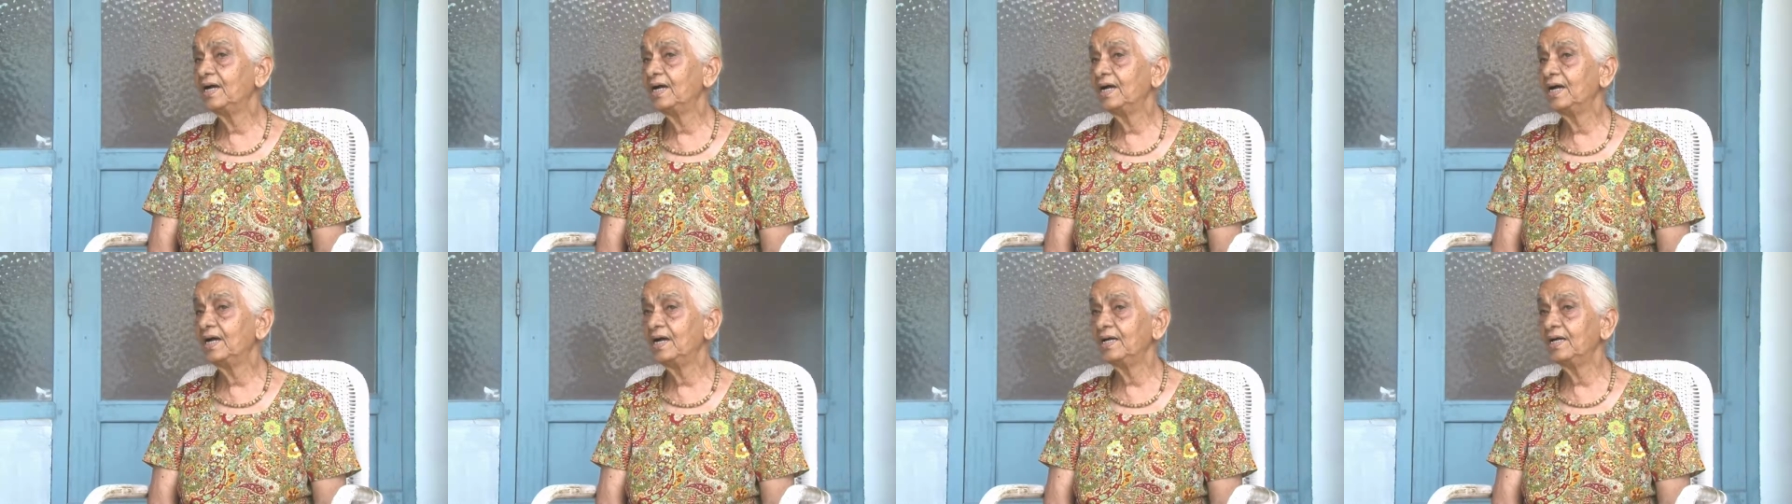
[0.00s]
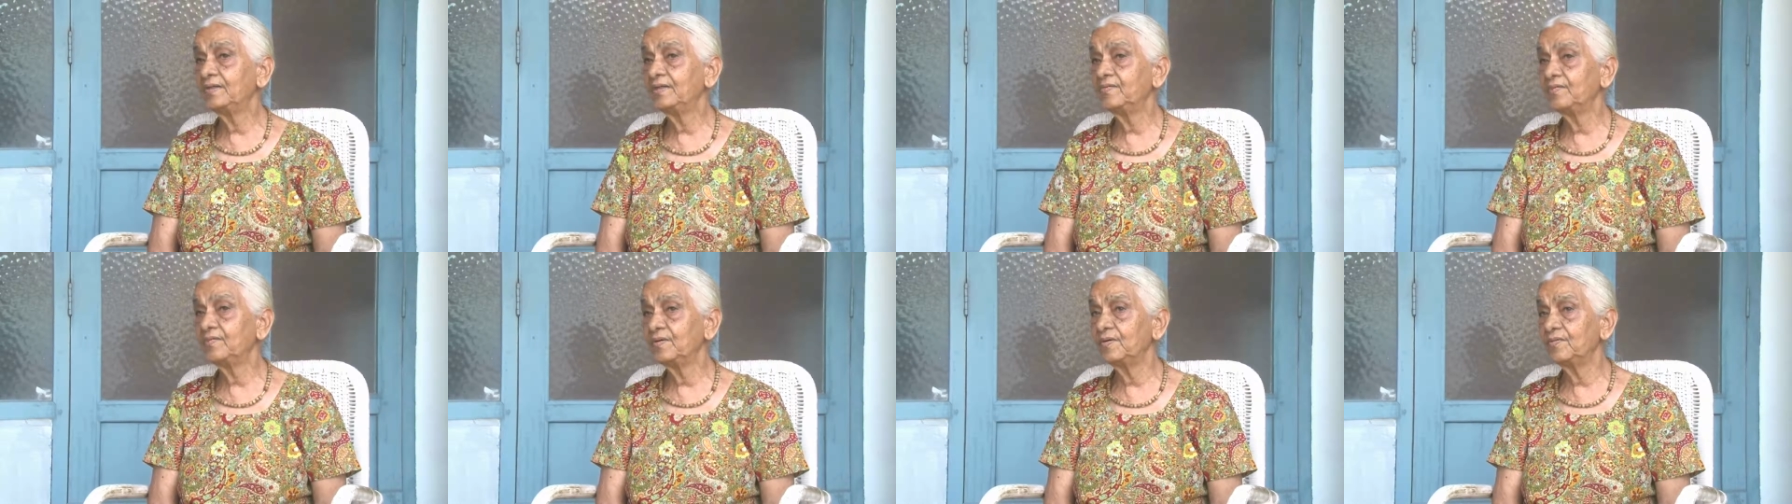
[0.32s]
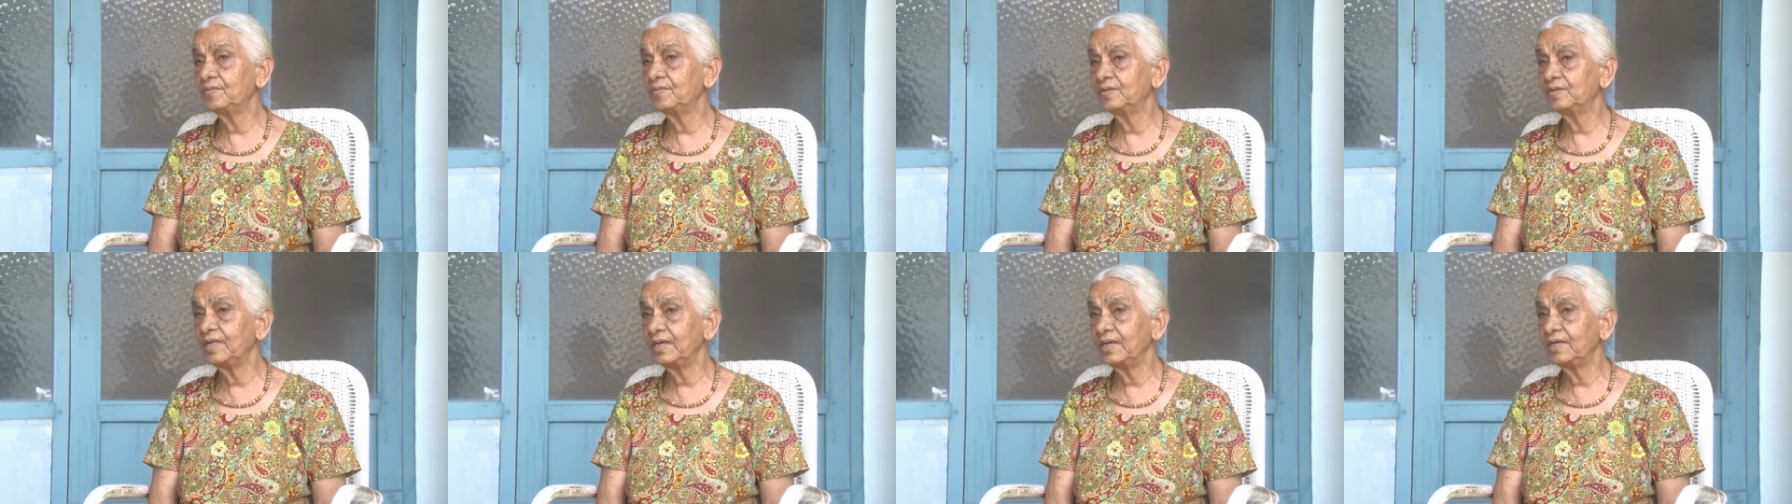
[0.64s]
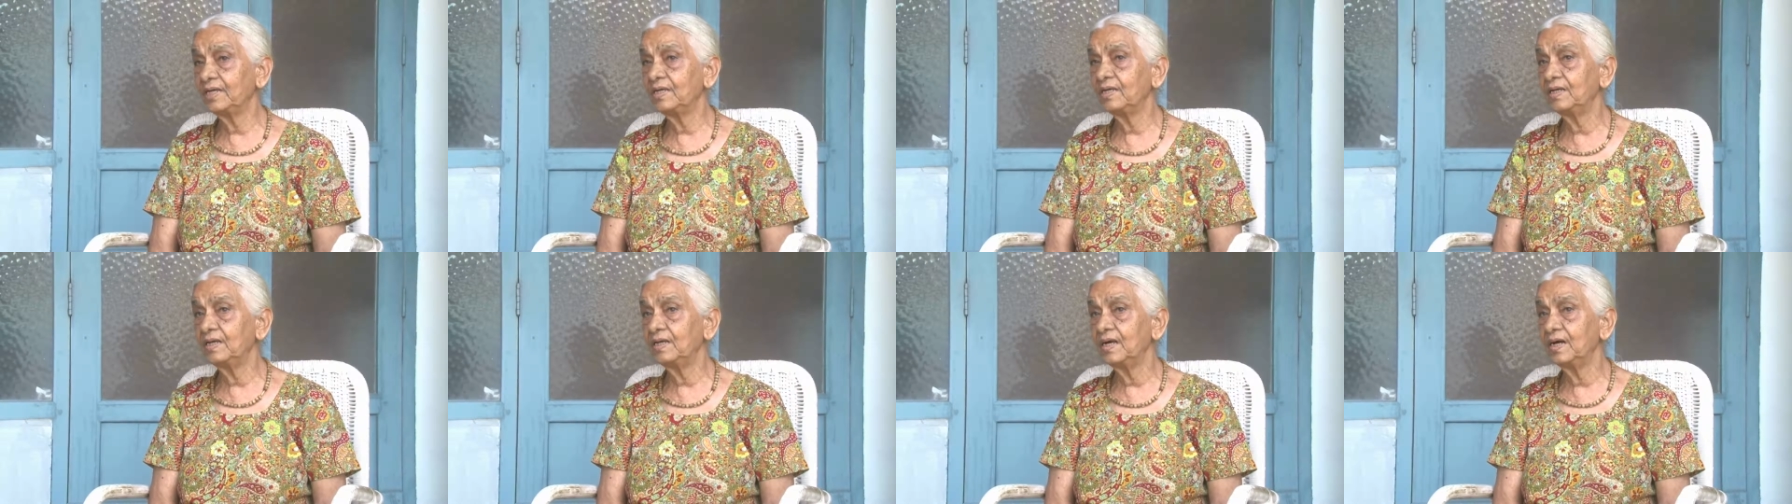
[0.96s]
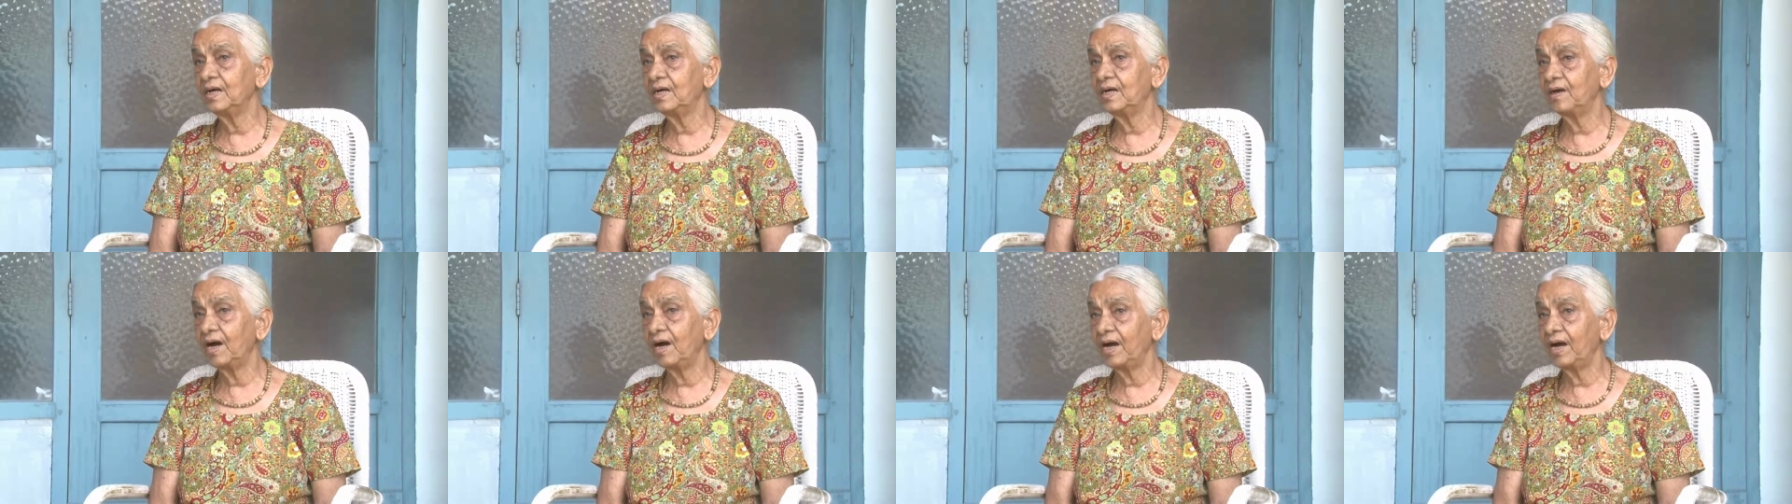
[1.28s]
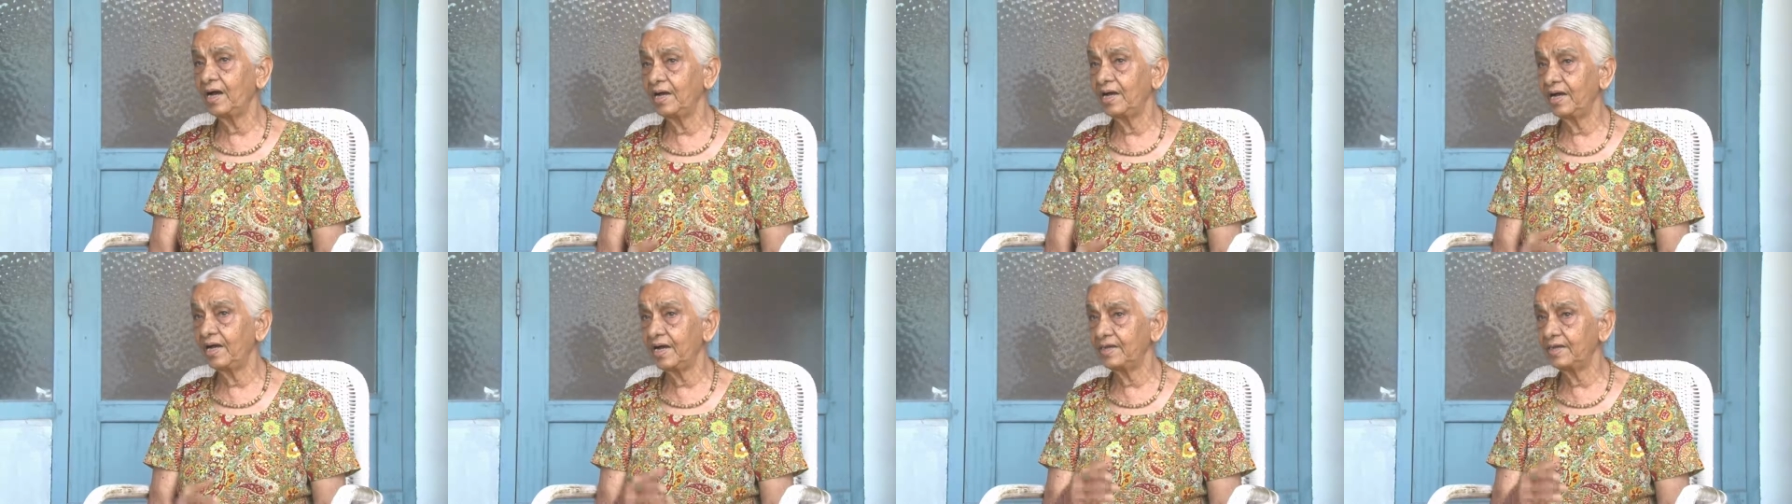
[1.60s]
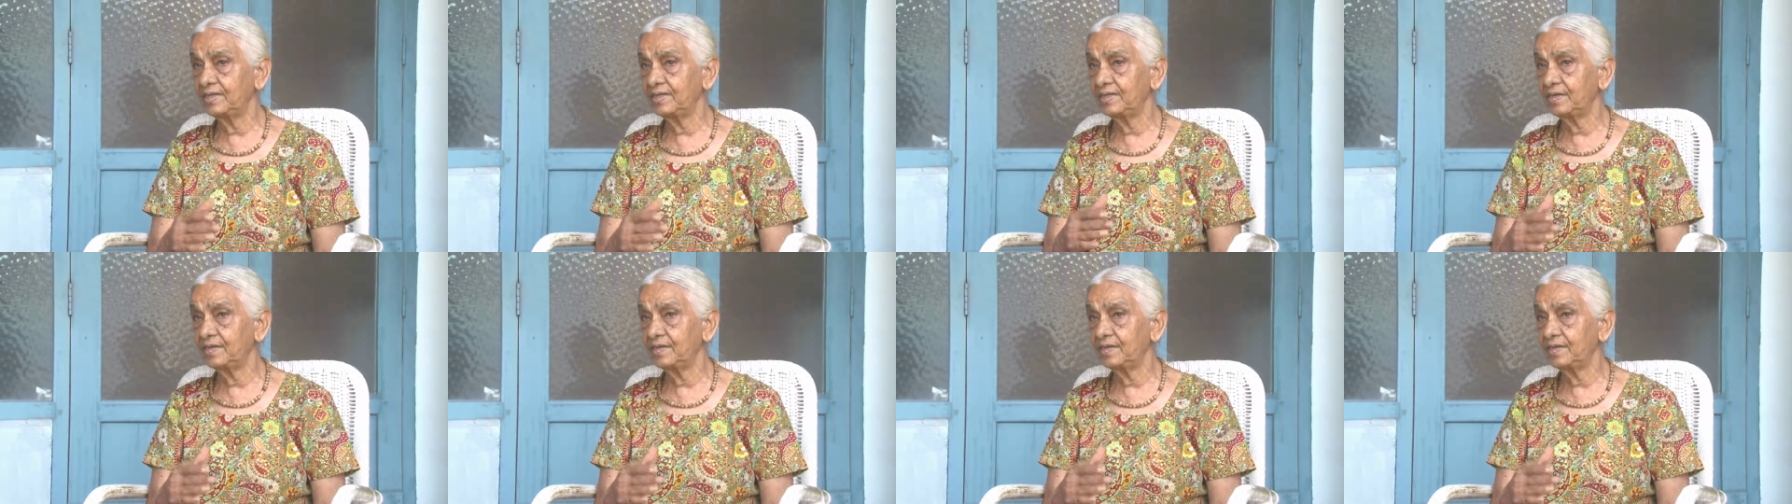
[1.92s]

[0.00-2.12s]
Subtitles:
And then I had